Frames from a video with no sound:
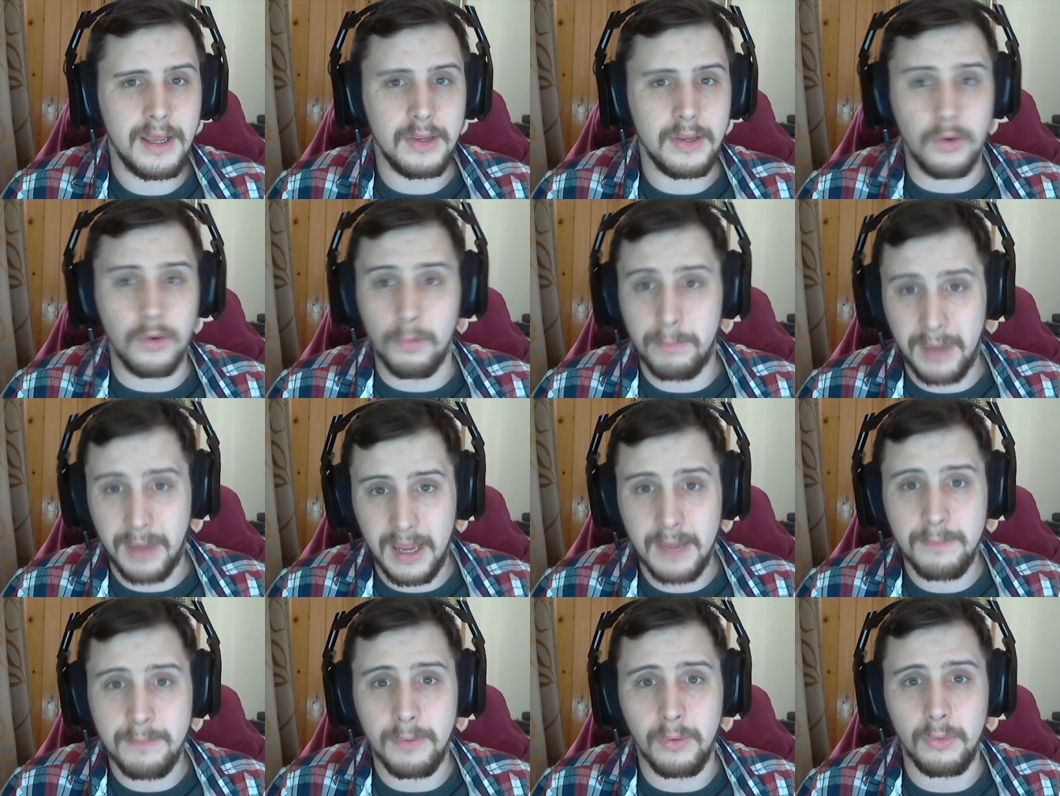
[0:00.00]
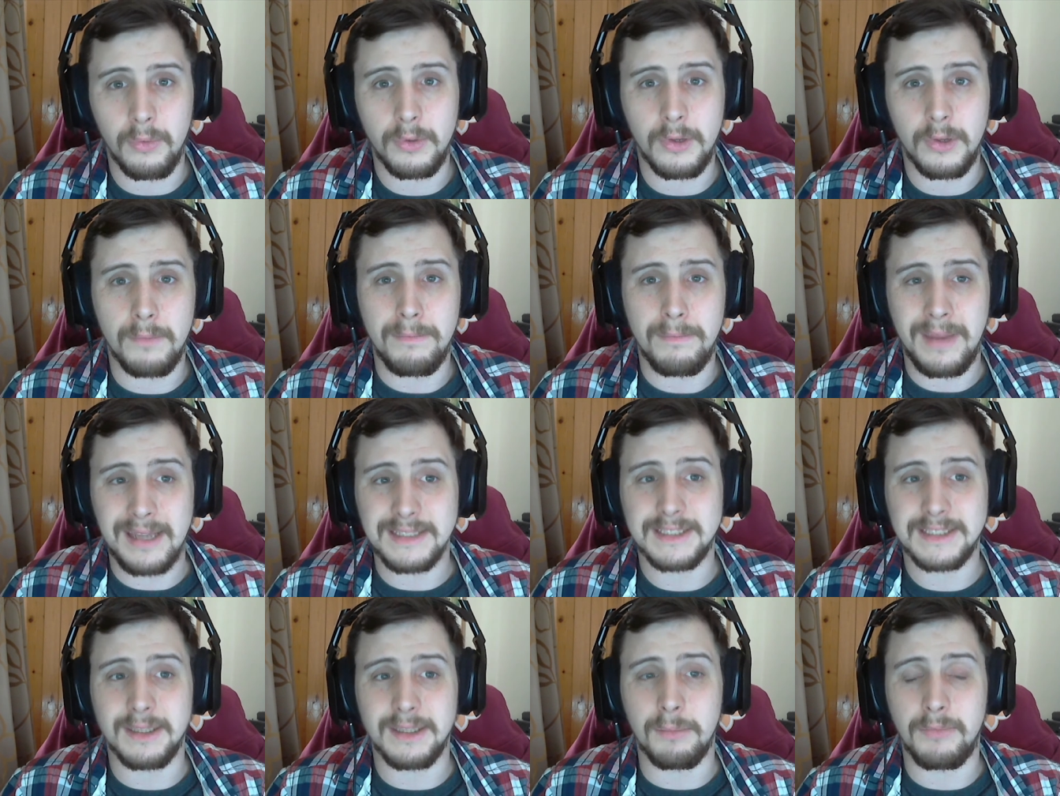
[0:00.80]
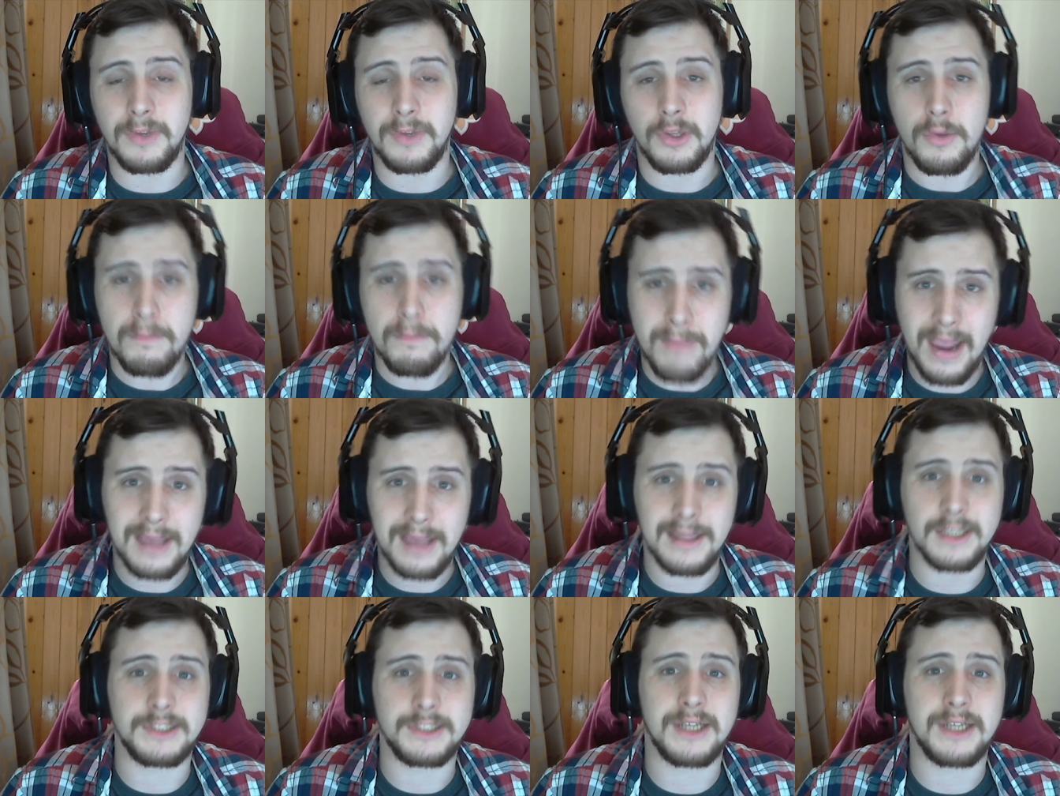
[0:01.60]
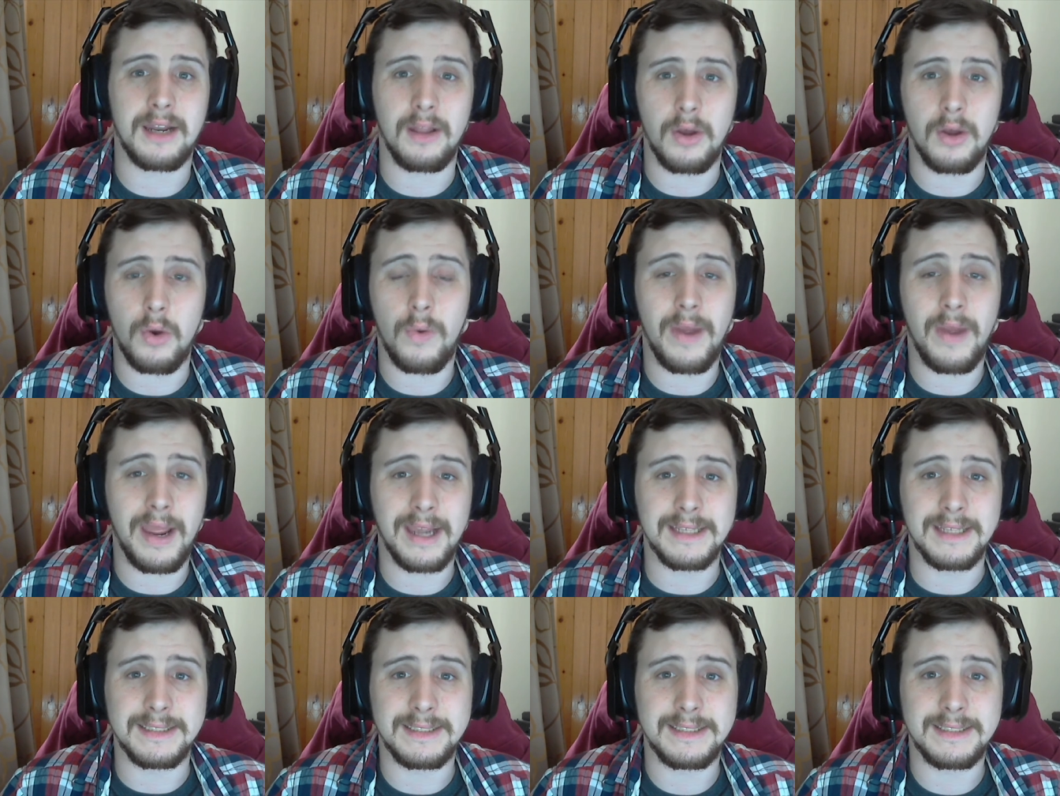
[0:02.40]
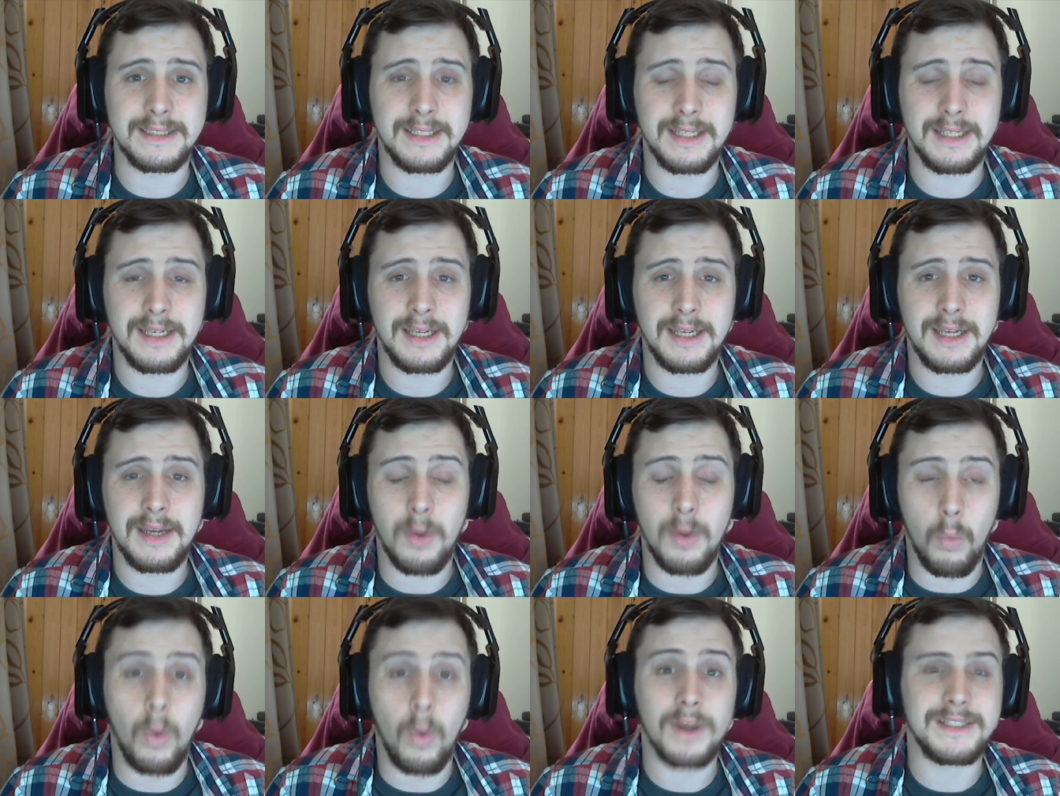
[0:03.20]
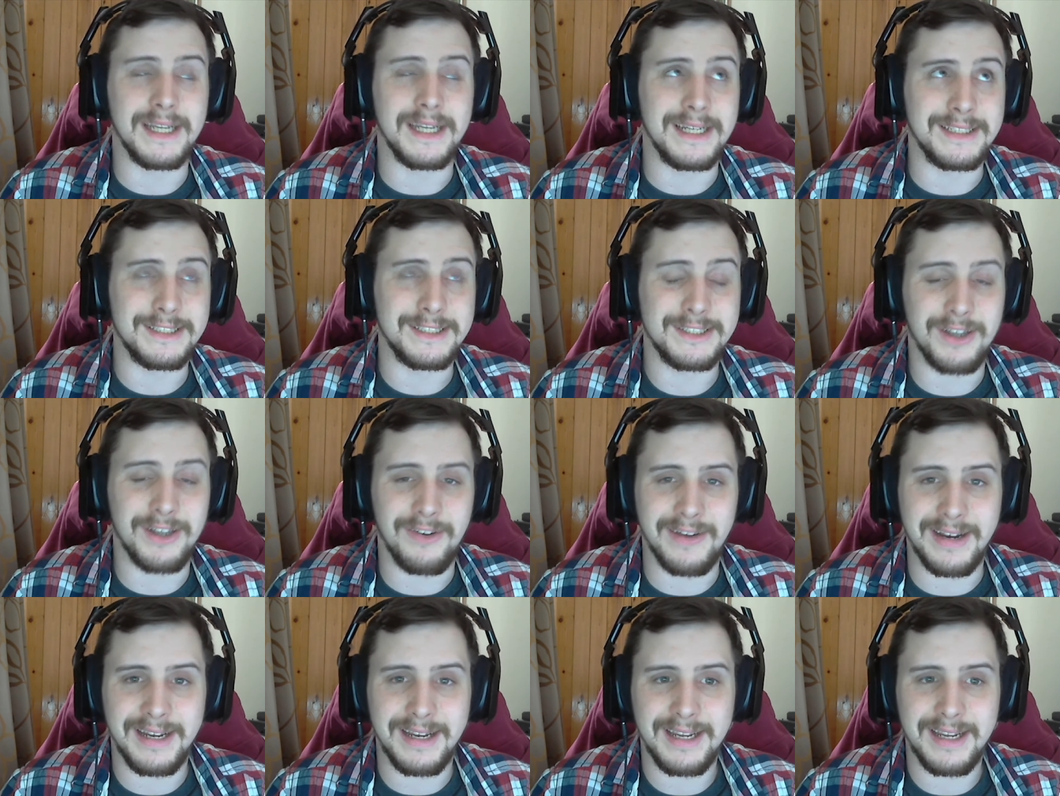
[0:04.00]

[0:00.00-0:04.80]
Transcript: You're people. You mean something. You make this channel who it is. What it is, sorry.